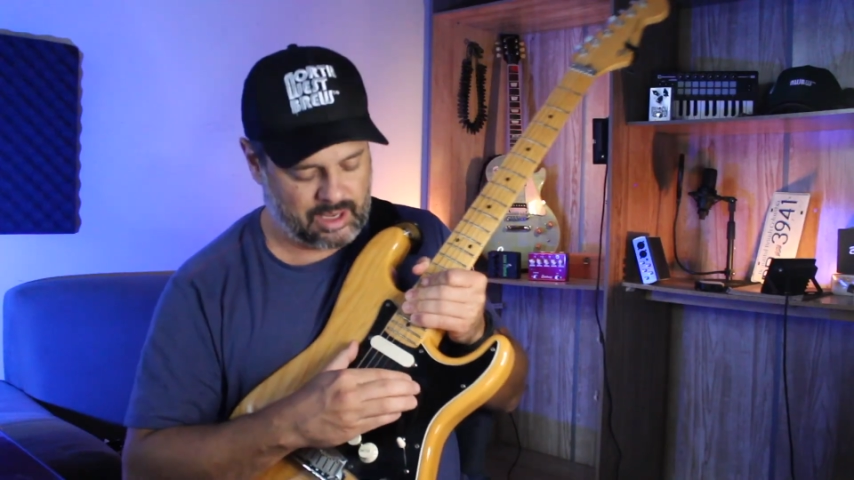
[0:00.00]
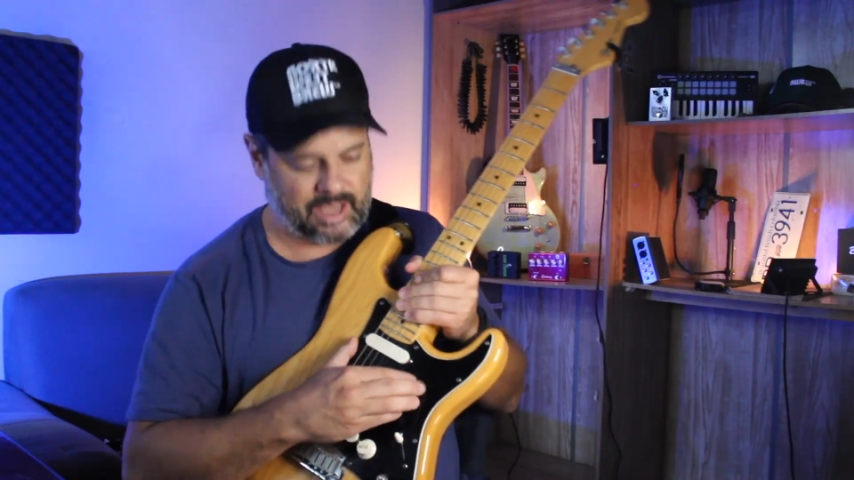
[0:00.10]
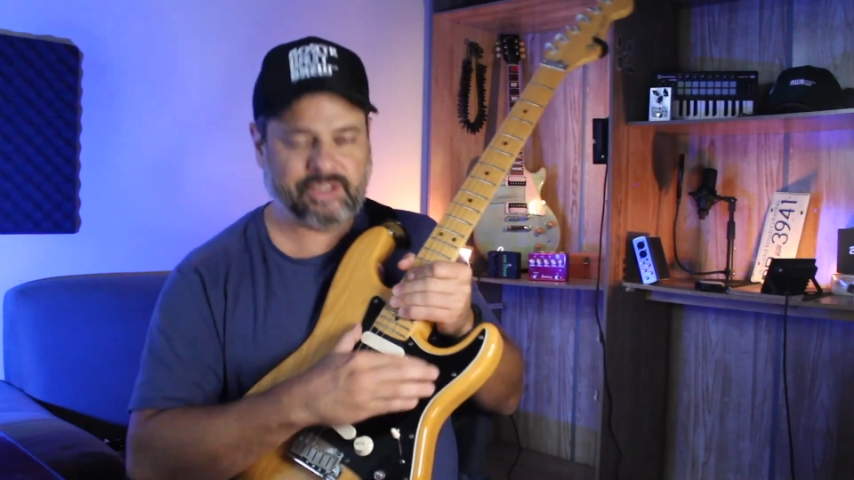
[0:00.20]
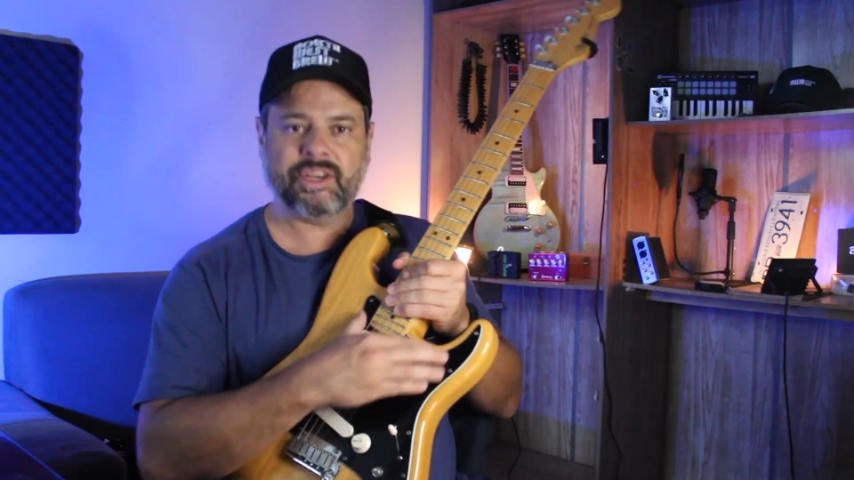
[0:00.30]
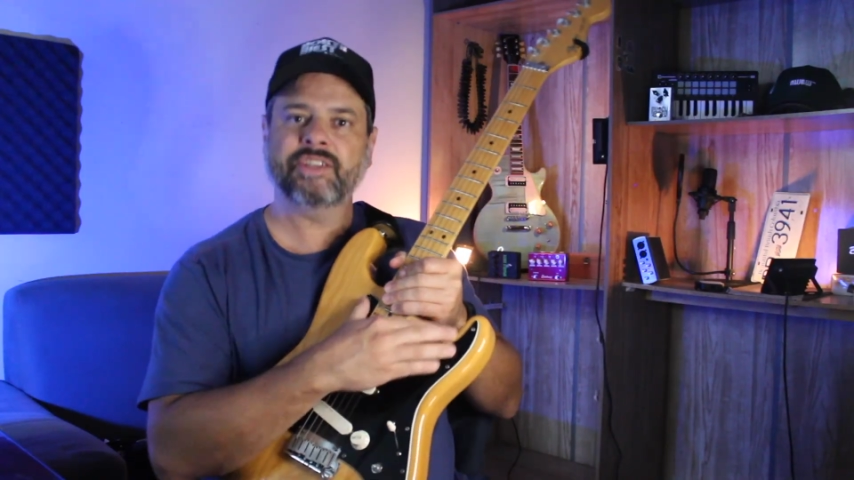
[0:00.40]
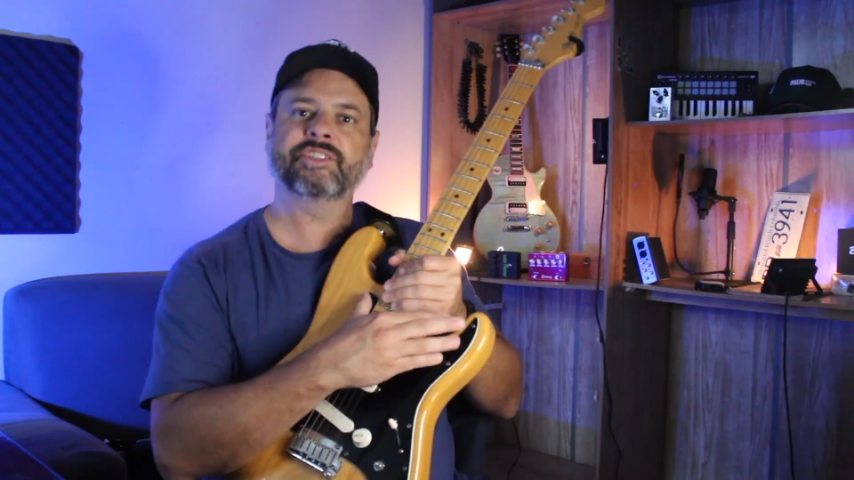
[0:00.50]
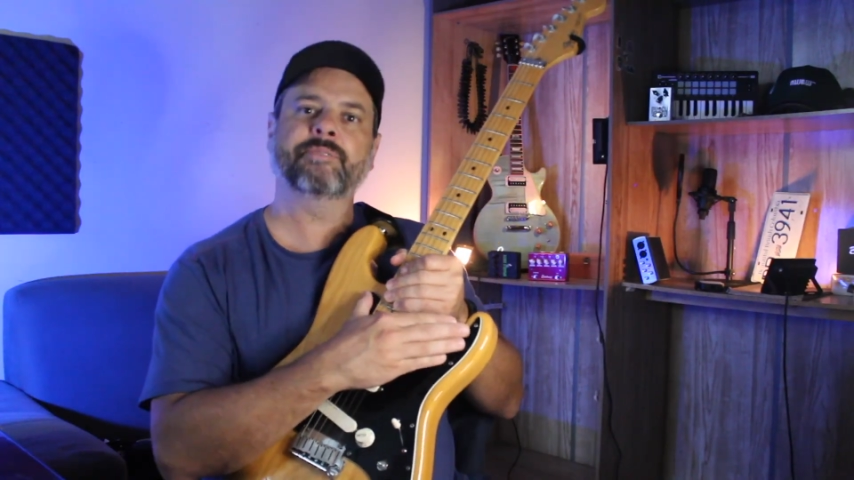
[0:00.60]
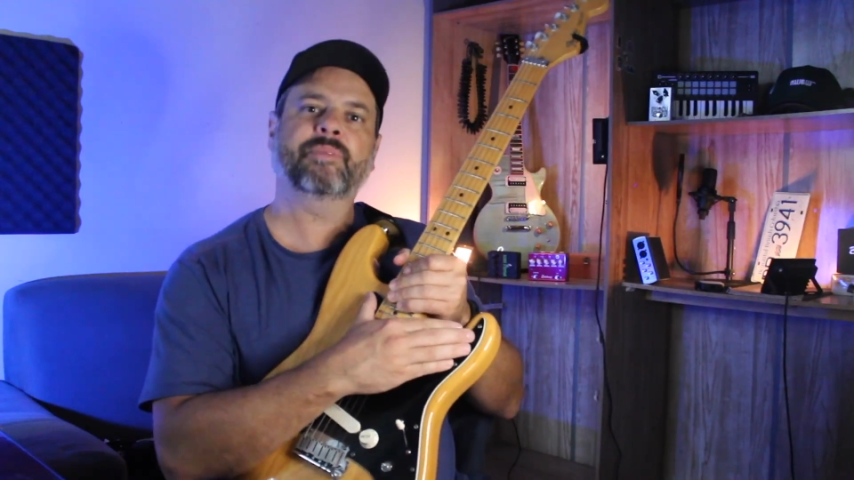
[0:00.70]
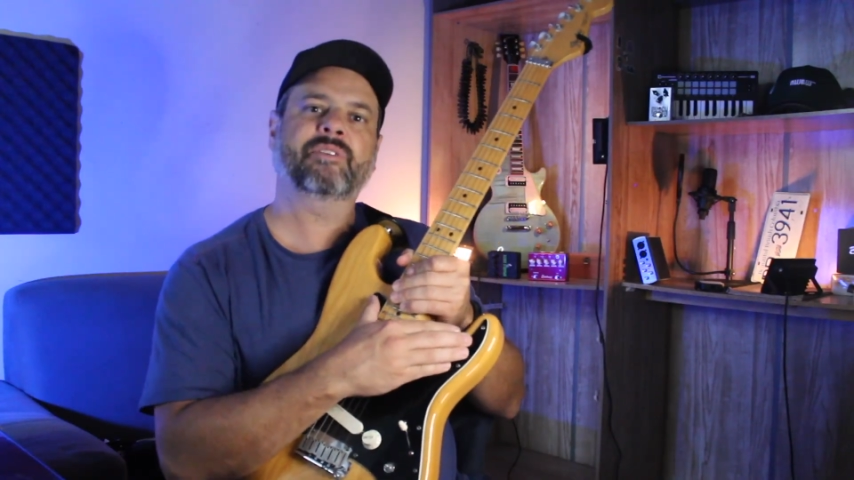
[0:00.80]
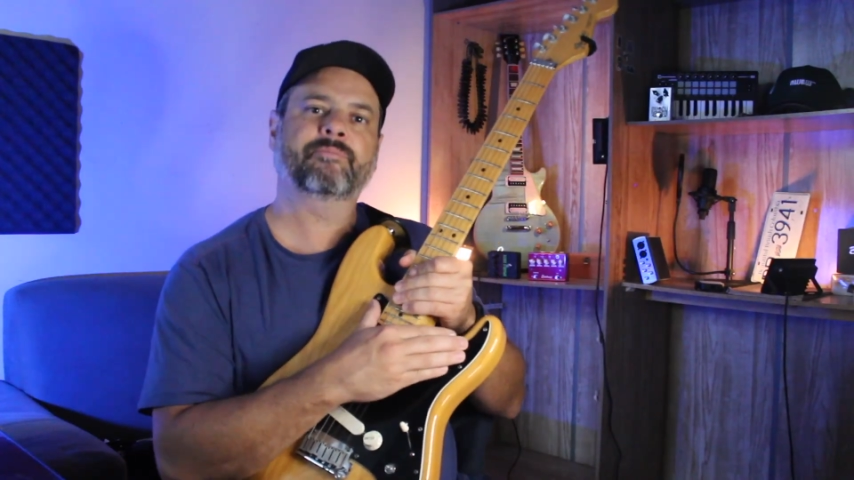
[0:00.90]
I changed the
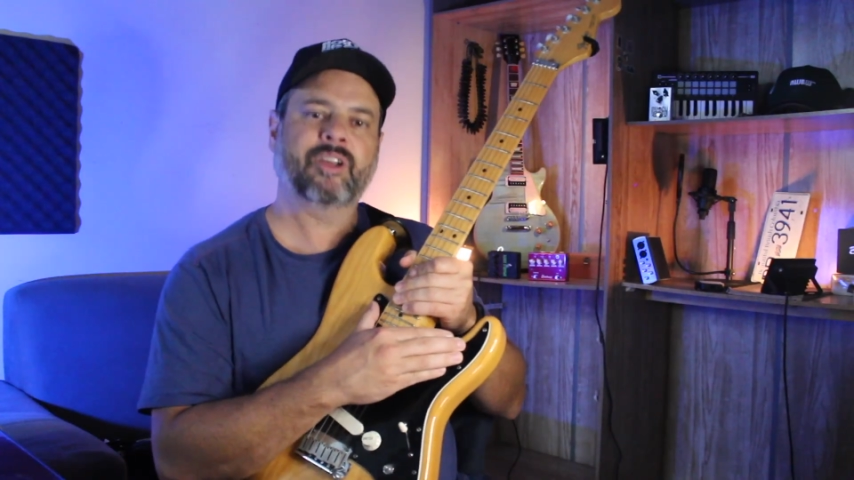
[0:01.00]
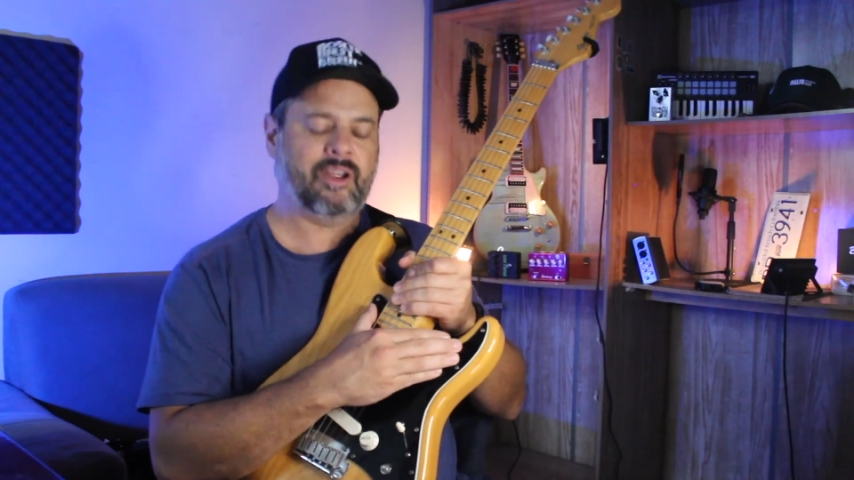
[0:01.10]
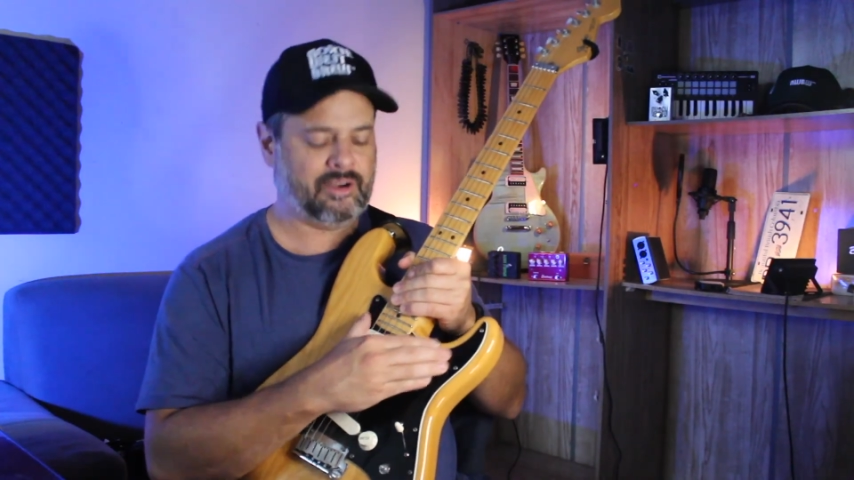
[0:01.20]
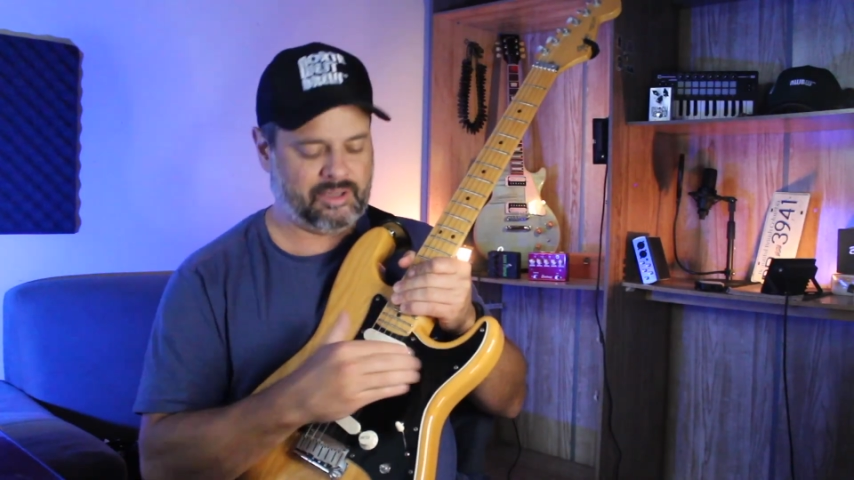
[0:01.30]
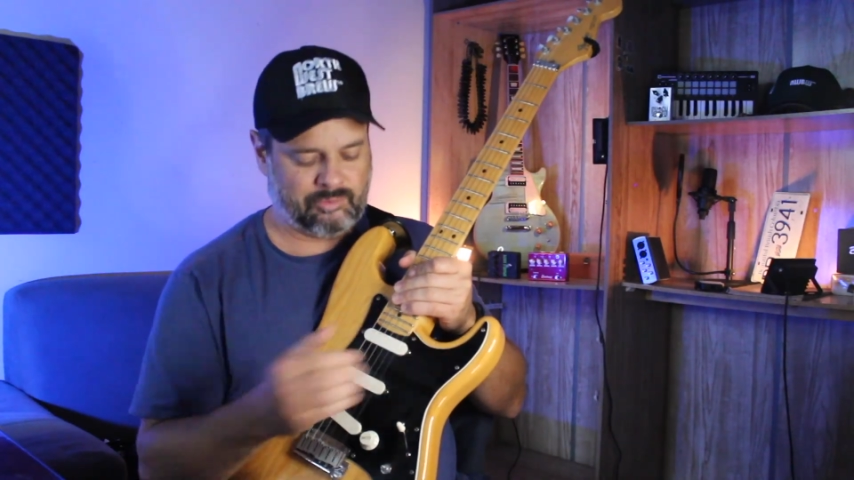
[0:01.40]
pickguard.